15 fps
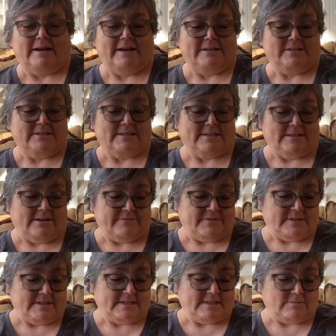I just love
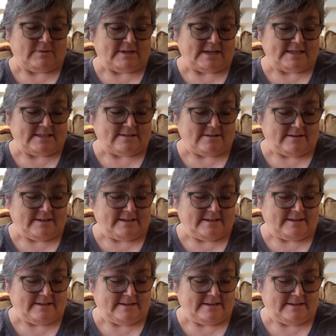this when I saw it.